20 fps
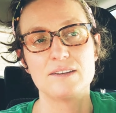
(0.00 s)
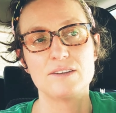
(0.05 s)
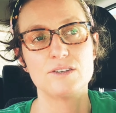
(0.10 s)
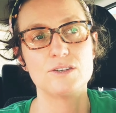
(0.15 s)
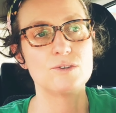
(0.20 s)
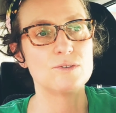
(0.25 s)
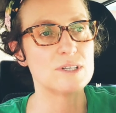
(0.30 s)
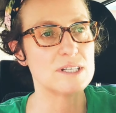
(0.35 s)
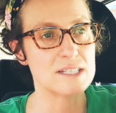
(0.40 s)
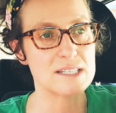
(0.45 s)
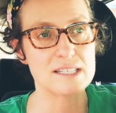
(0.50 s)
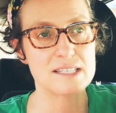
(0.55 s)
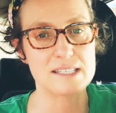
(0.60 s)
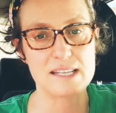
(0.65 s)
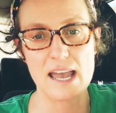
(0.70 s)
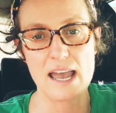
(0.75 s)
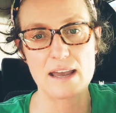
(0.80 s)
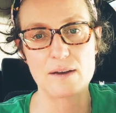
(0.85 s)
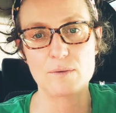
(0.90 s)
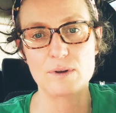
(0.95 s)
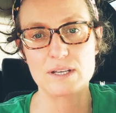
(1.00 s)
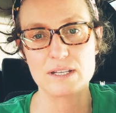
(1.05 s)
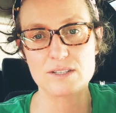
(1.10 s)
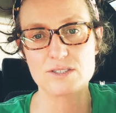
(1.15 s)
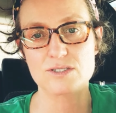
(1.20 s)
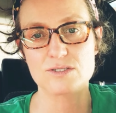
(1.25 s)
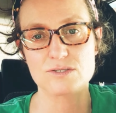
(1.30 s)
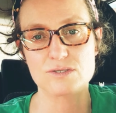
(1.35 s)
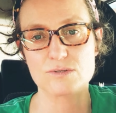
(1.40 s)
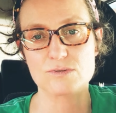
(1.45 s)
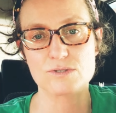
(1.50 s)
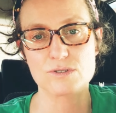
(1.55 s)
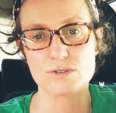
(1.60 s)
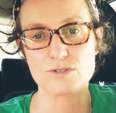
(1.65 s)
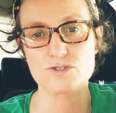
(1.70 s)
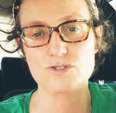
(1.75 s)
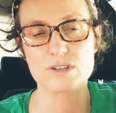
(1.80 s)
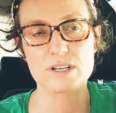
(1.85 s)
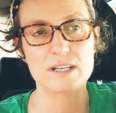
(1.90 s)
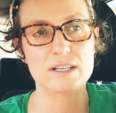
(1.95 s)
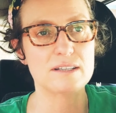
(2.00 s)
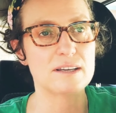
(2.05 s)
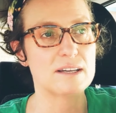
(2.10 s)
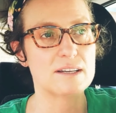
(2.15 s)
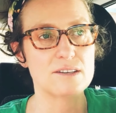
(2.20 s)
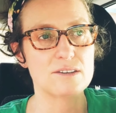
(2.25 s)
you need to stay. We need to do surgery.